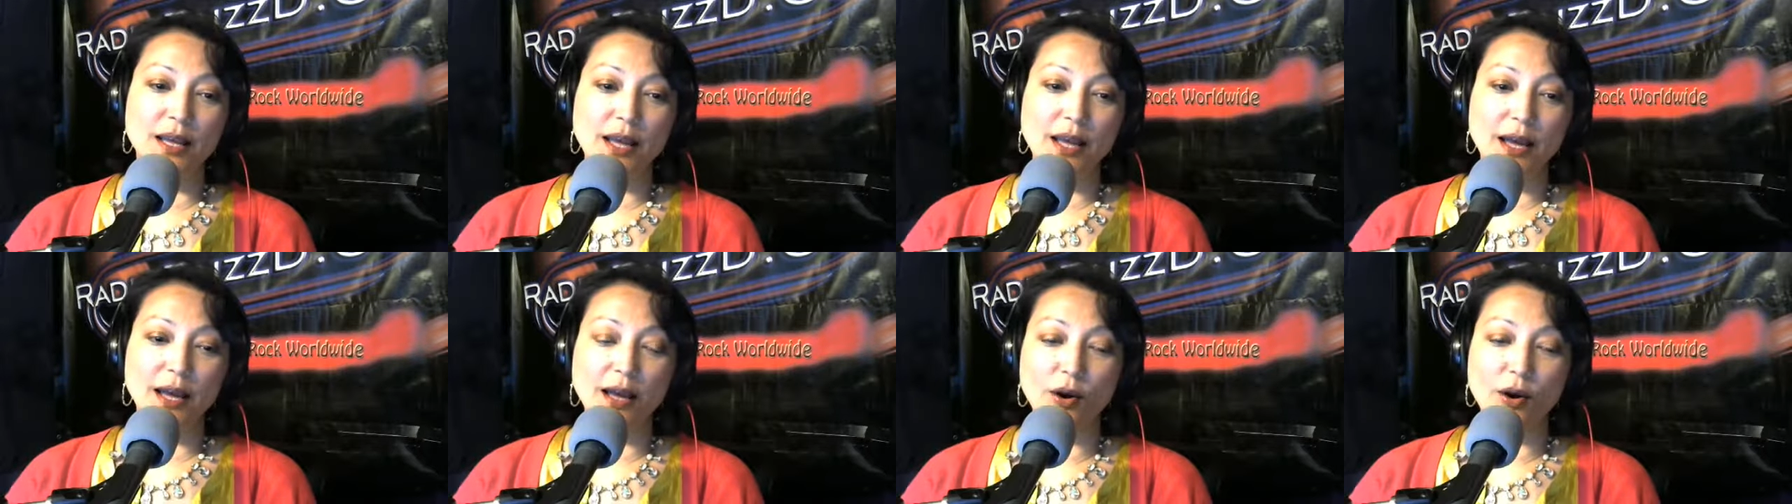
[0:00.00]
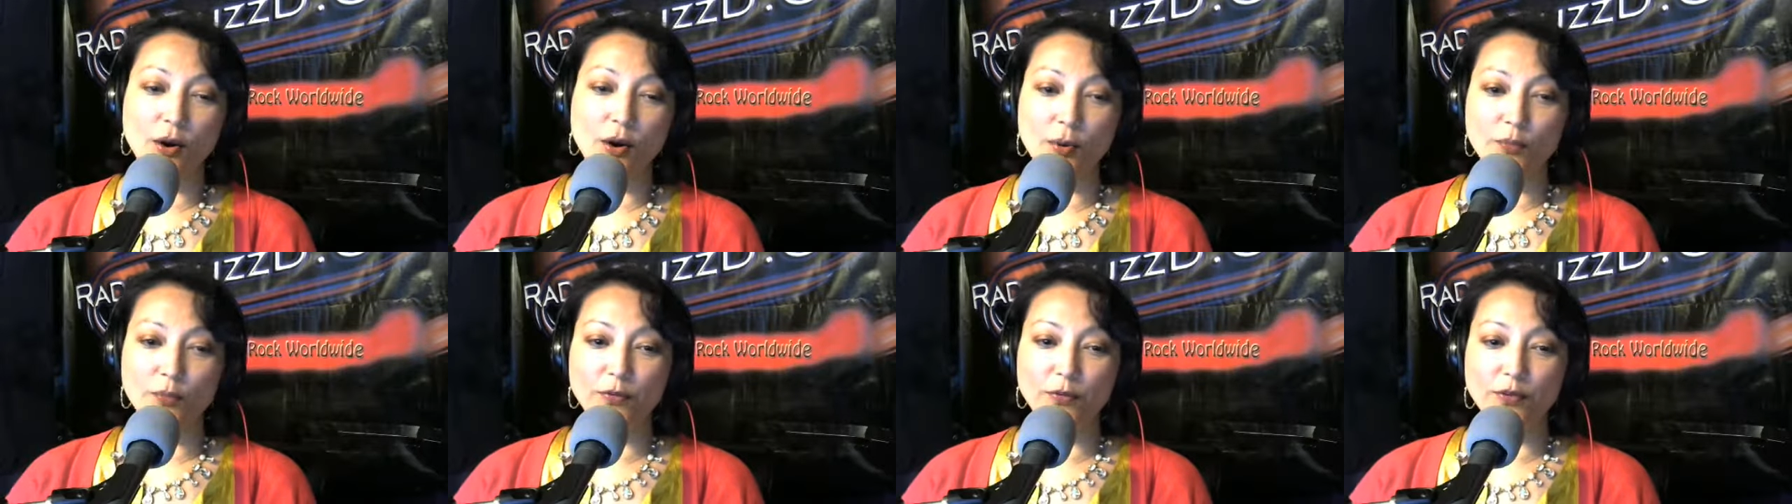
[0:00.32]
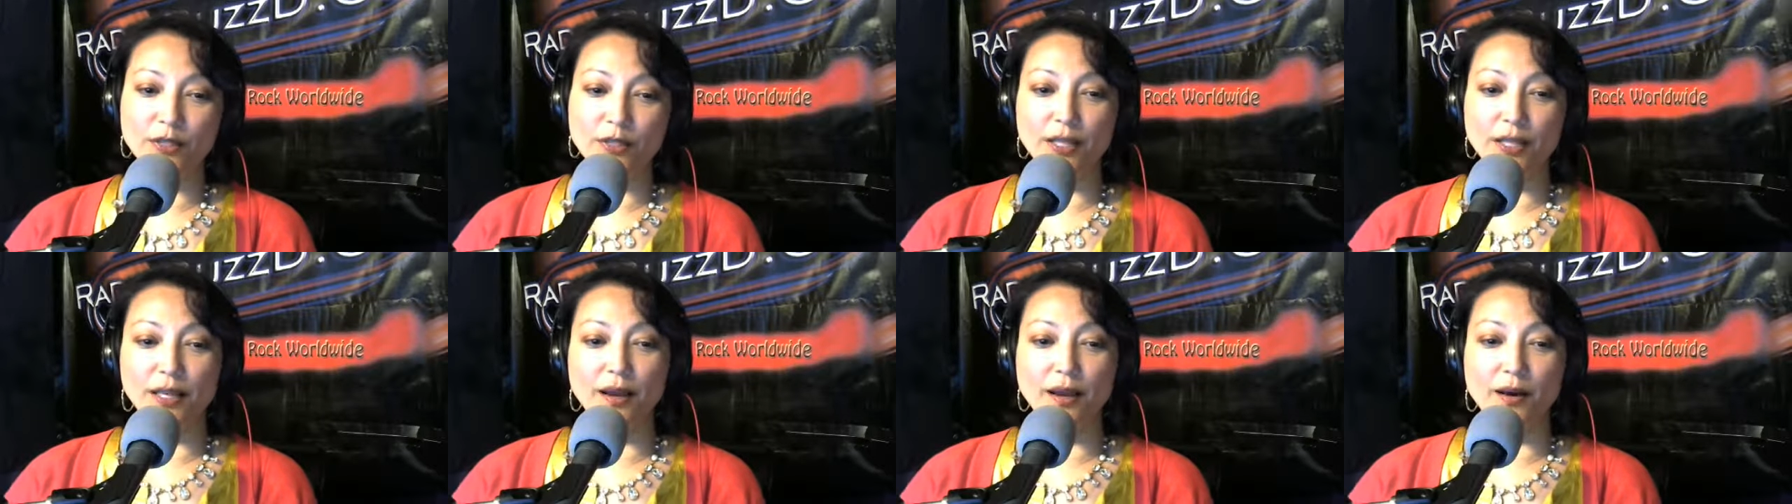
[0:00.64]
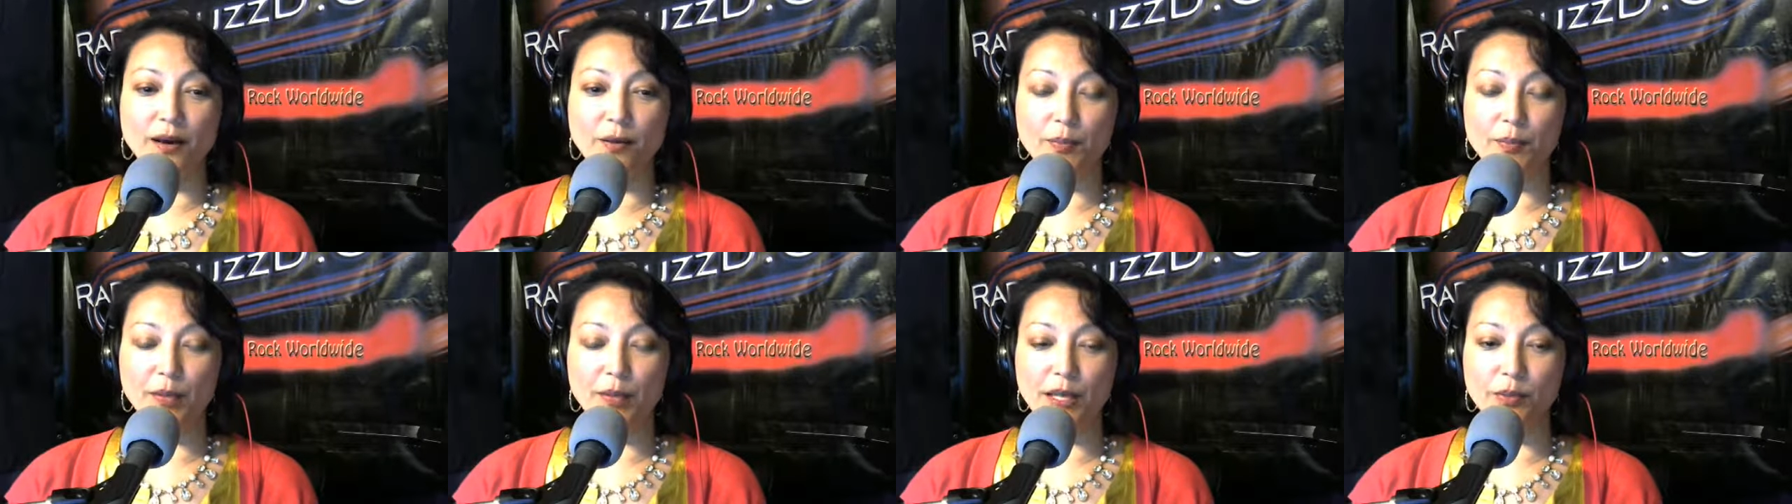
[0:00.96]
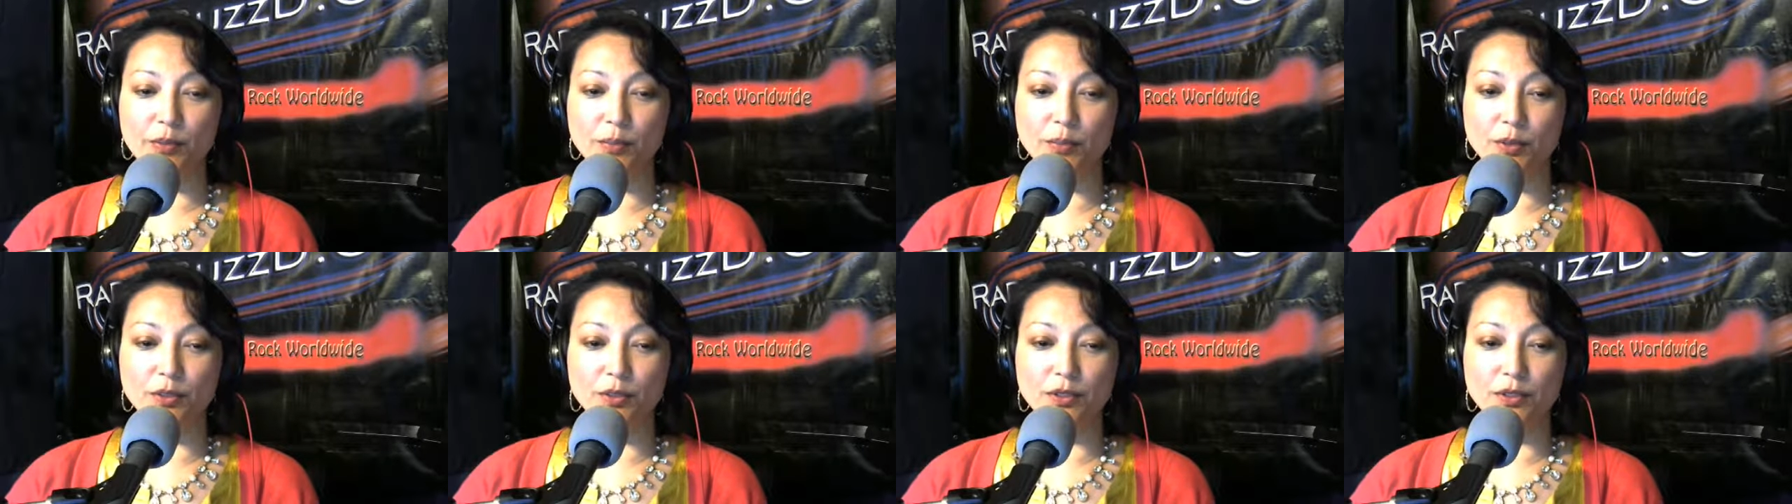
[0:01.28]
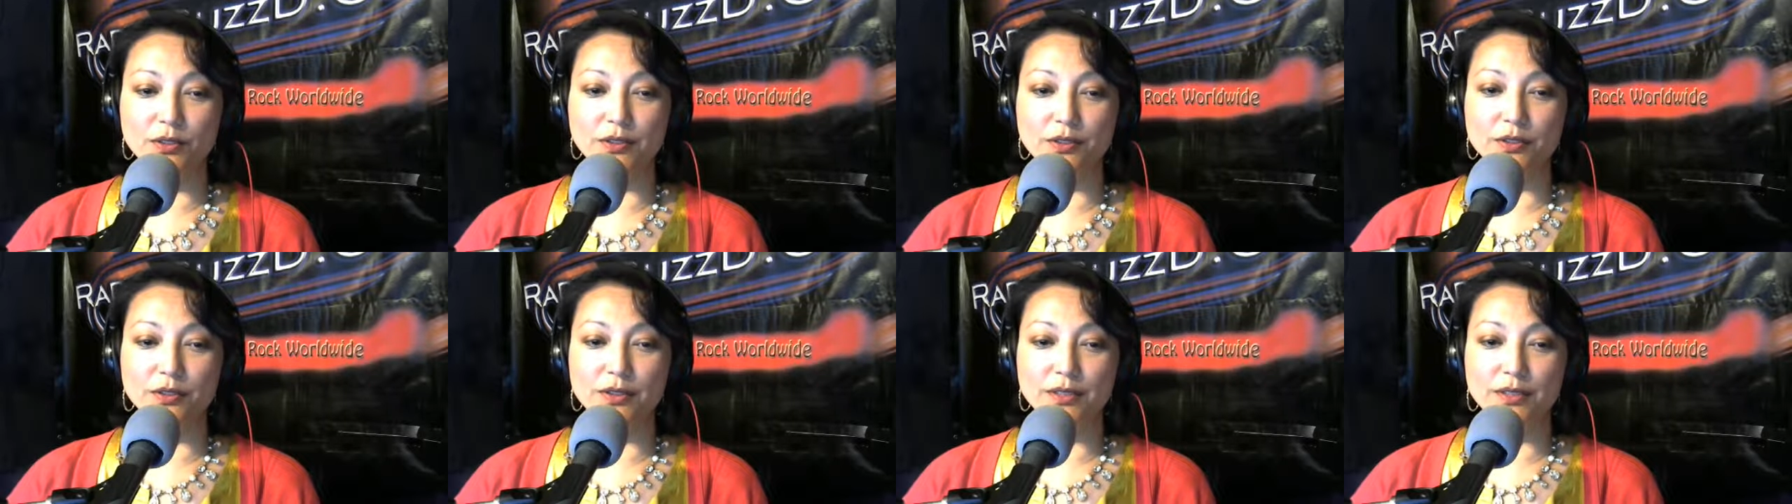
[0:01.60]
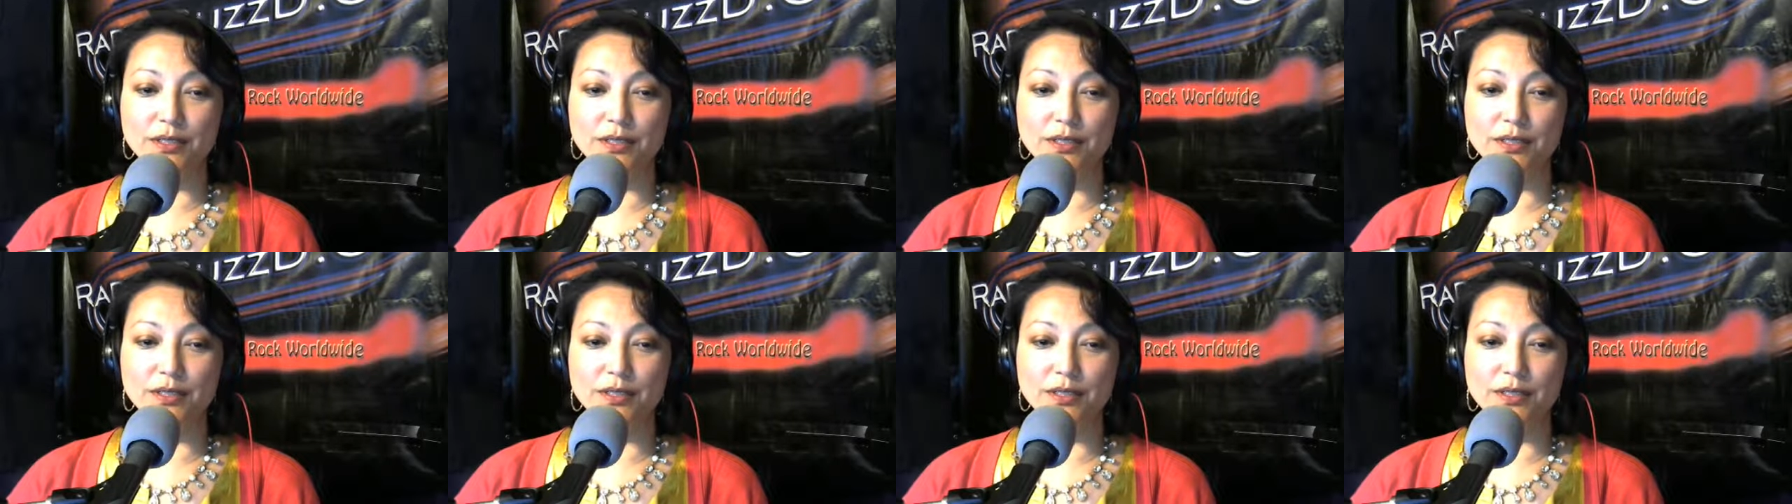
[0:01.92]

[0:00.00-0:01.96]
hopefully help people